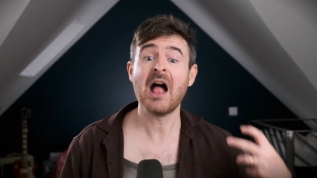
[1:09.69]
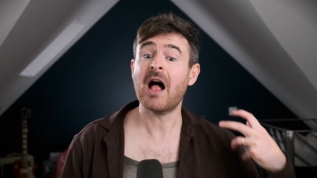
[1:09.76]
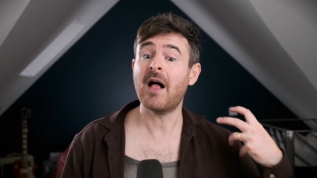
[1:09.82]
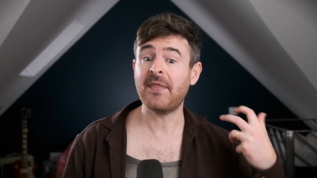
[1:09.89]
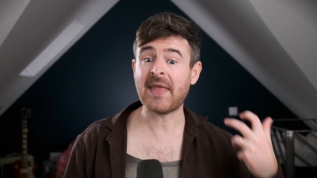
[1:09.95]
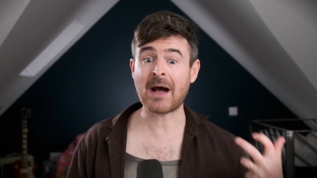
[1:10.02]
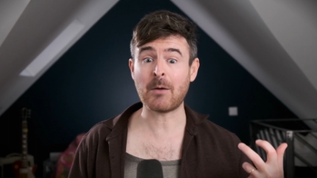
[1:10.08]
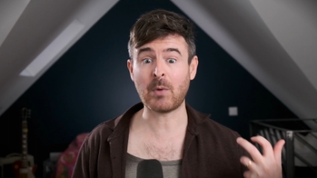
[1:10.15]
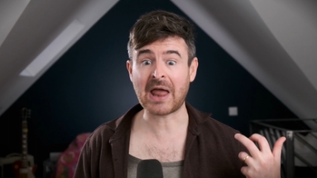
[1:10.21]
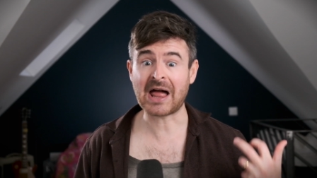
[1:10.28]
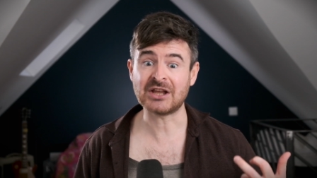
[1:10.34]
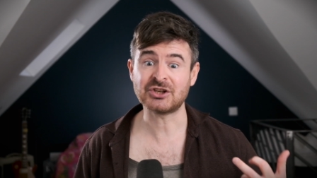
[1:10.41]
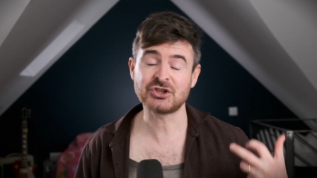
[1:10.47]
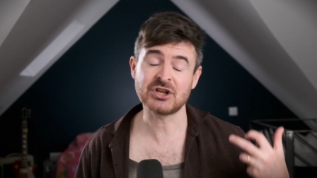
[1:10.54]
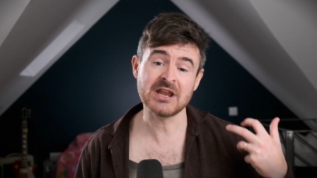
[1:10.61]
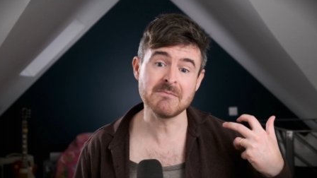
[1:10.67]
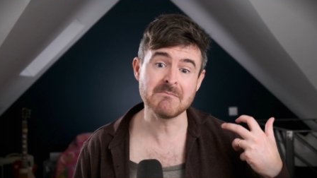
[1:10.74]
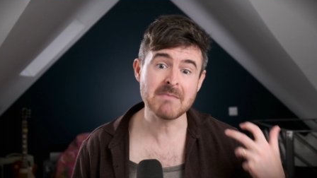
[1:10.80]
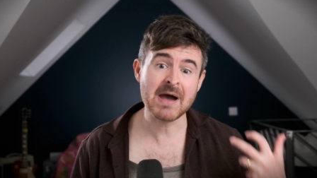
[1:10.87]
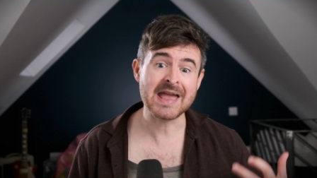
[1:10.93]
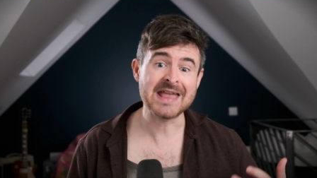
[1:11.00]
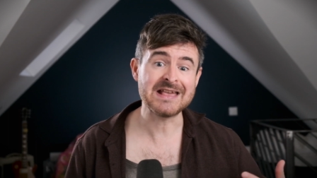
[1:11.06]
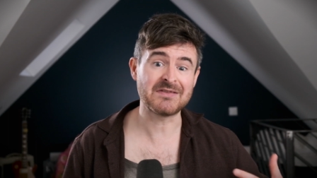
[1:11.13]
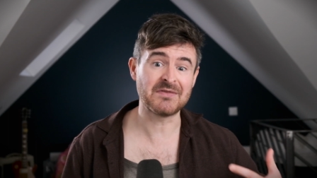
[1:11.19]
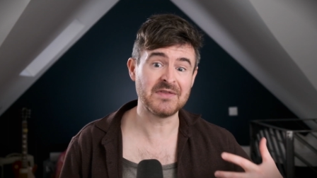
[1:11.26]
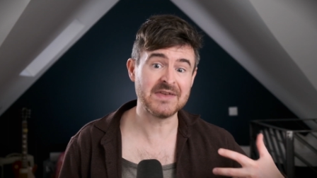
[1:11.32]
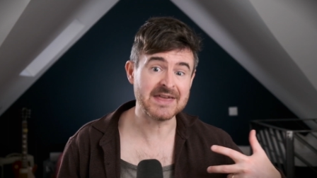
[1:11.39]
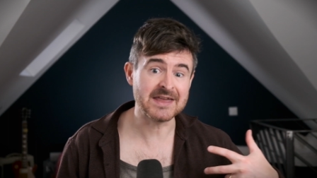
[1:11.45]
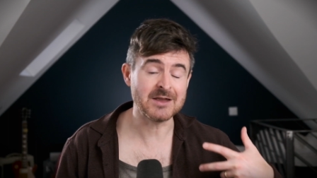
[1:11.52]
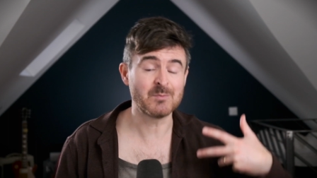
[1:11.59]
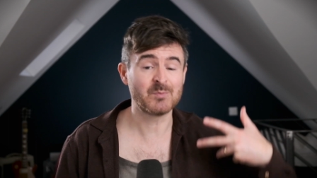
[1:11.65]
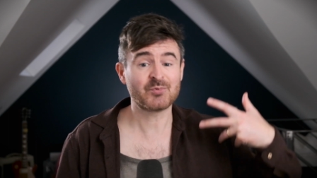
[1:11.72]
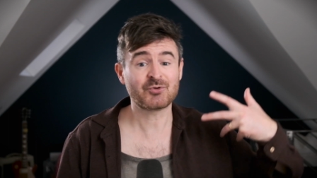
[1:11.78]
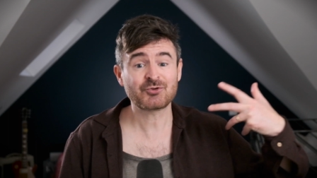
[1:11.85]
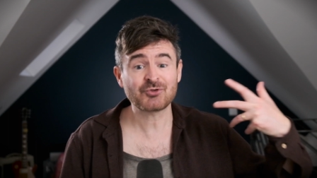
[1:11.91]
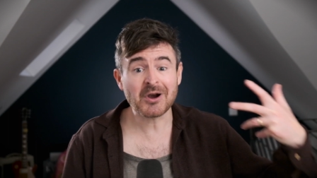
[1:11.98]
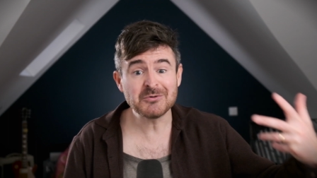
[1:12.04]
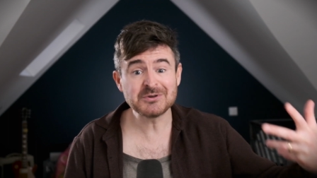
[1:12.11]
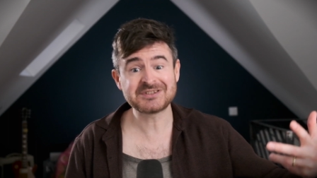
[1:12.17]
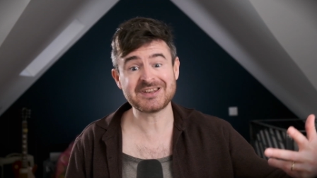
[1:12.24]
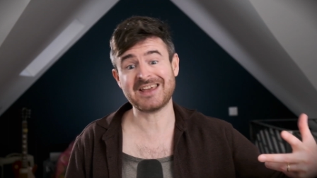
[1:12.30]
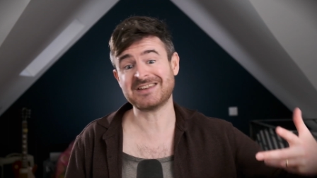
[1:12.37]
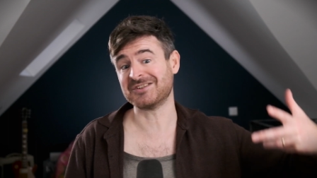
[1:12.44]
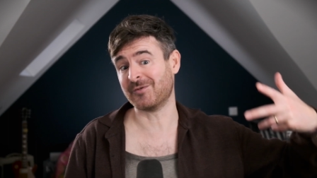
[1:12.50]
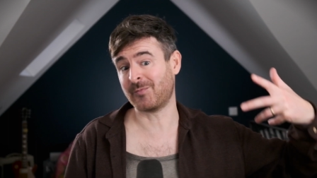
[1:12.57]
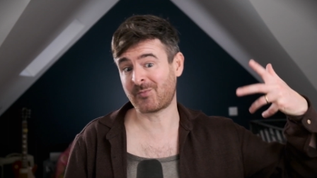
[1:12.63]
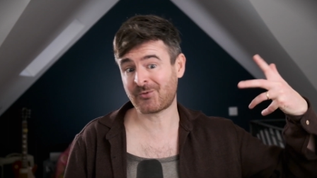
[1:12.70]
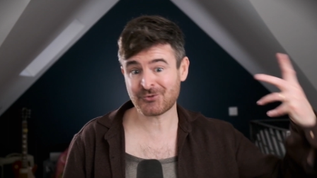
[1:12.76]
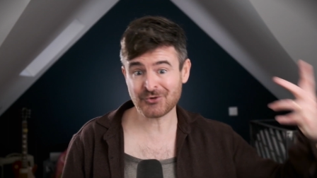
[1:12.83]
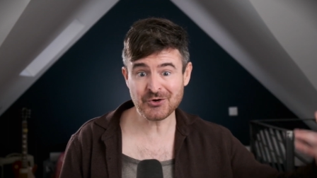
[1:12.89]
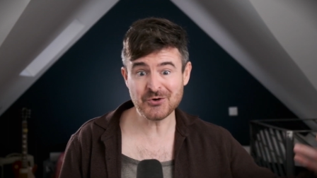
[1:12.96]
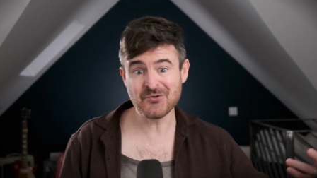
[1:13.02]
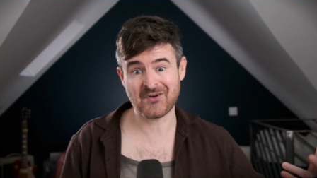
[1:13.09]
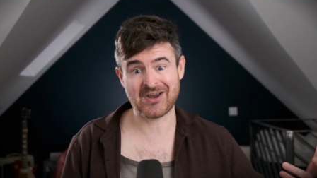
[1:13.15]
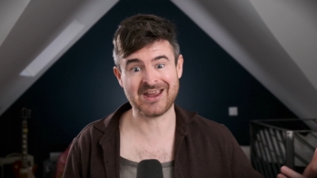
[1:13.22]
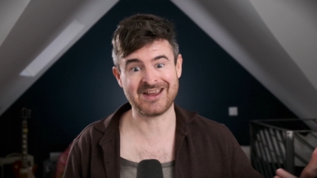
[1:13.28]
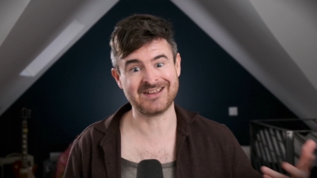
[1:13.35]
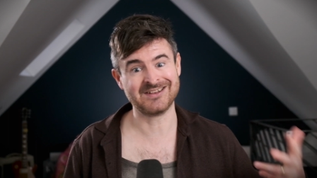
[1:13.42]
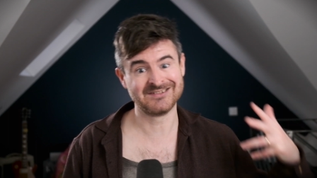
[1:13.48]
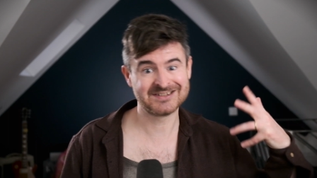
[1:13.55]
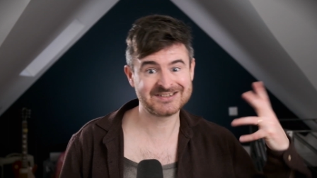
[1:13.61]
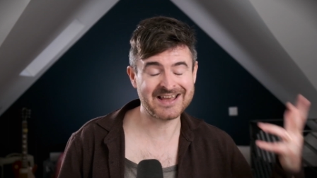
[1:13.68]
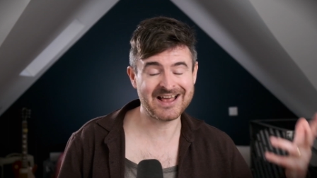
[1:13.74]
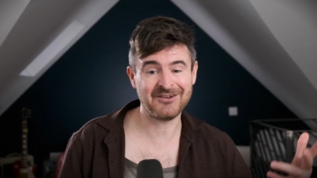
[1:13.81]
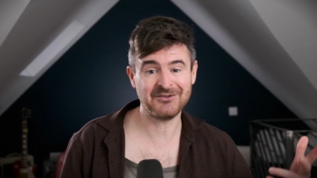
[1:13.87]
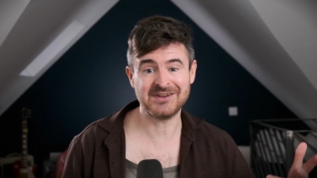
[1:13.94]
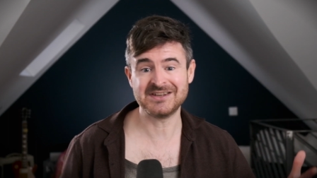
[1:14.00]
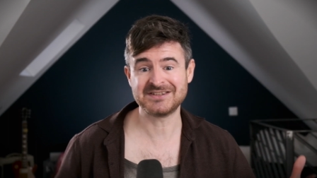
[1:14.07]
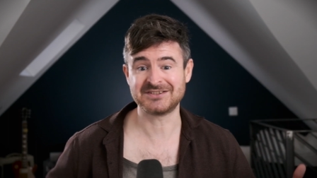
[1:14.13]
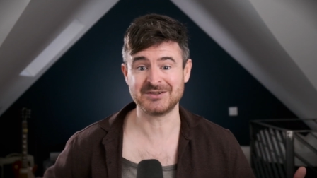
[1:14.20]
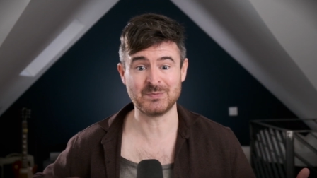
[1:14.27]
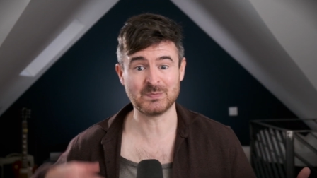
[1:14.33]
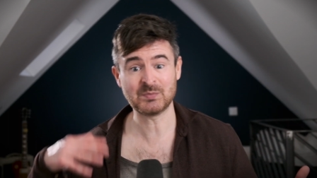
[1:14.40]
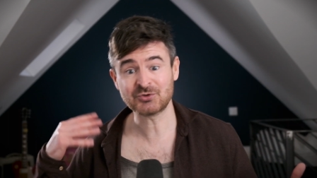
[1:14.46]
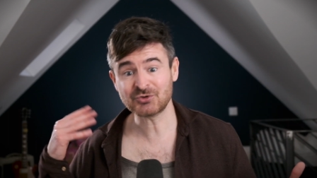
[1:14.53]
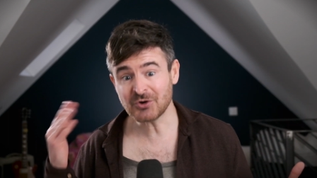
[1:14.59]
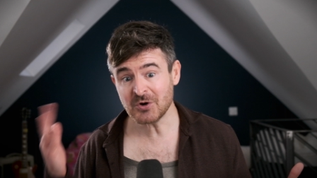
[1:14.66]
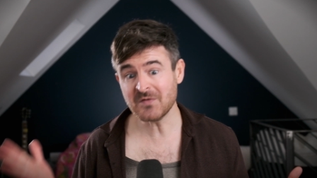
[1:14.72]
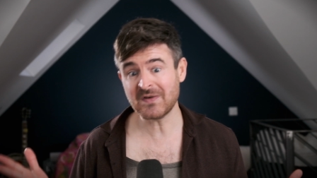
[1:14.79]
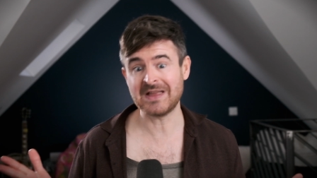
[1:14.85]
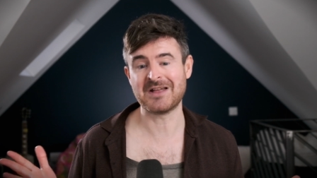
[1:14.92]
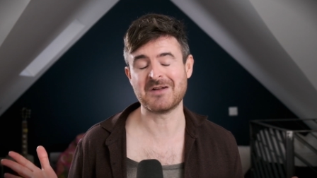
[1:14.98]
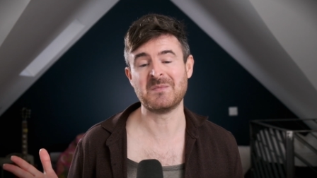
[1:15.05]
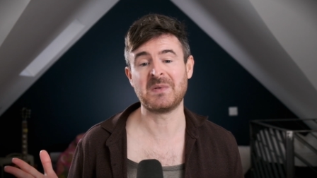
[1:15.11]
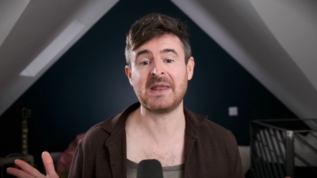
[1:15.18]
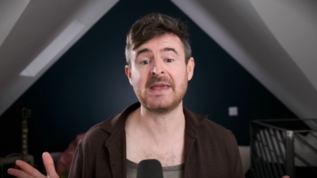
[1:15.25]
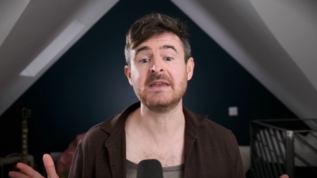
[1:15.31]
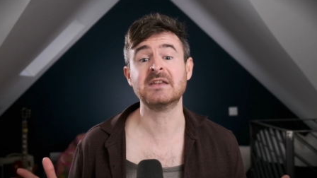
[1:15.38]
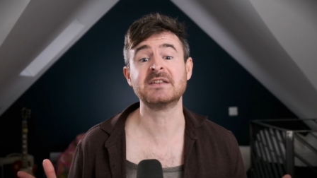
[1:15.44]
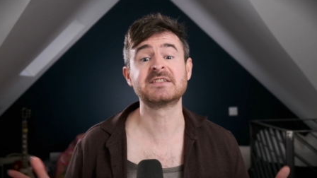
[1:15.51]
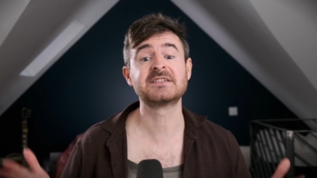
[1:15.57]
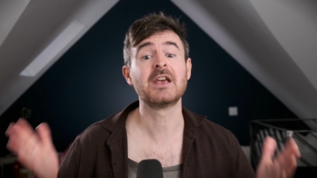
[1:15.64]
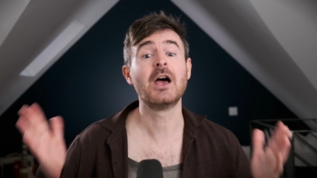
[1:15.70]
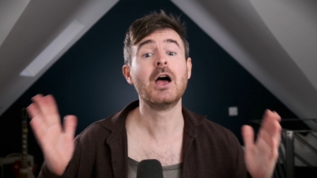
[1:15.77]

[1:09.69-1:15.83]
and that will actually make the process of proving soundness and proving completeness